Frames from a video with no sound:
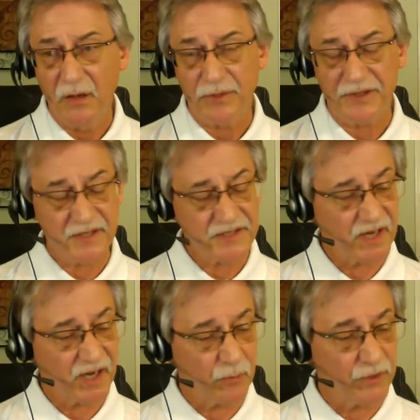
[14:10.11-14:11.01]
But this
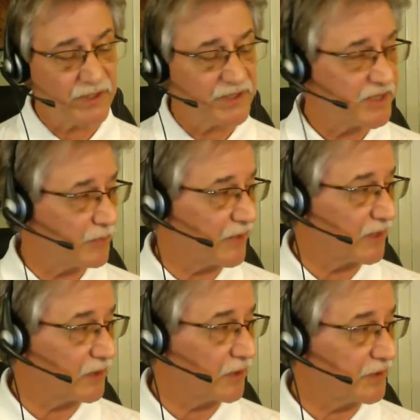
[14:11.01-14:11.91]
time we did something
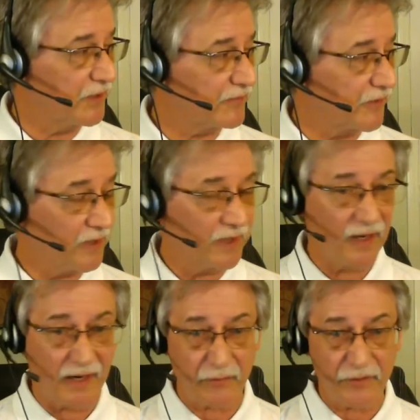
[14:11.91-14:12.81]
a little different.
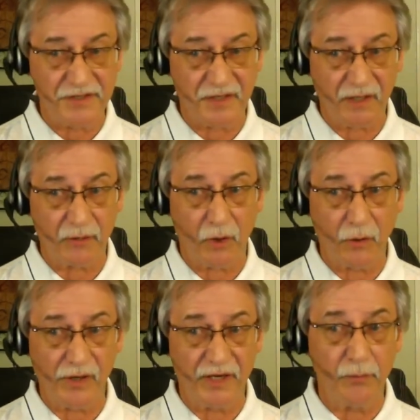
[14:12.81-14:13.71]
I recently wrote
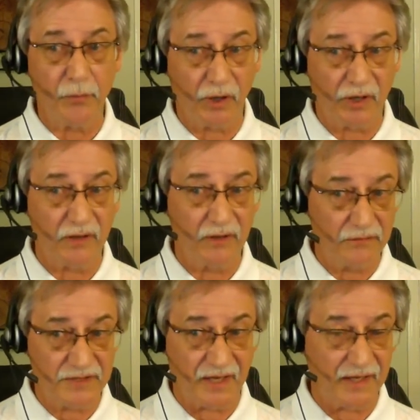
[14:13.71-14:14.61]
an ebook. It
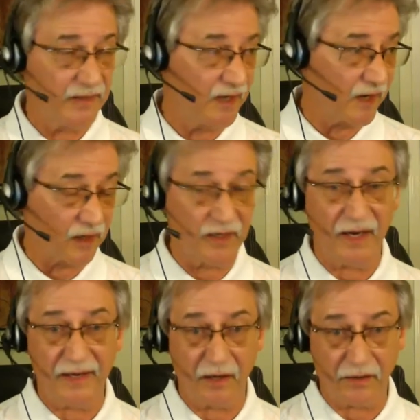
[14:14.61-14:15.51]
was on our
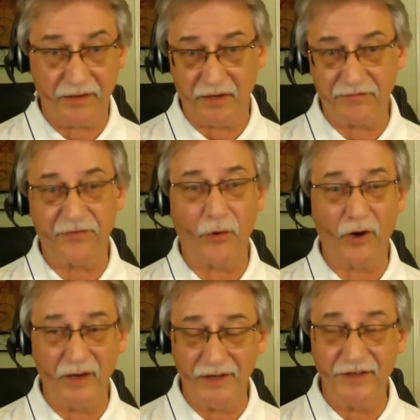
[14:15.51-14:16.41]
gut health, Gut
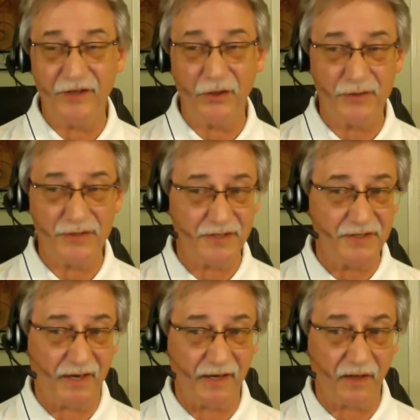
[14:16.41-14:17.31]
Flora and You is the
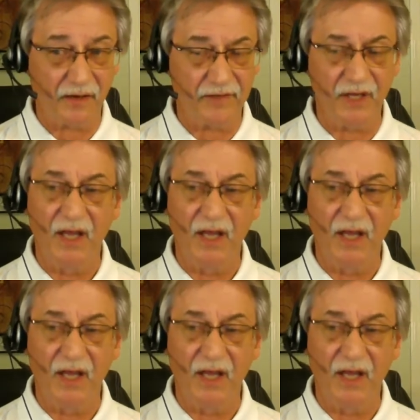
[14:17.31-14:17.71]
title of it.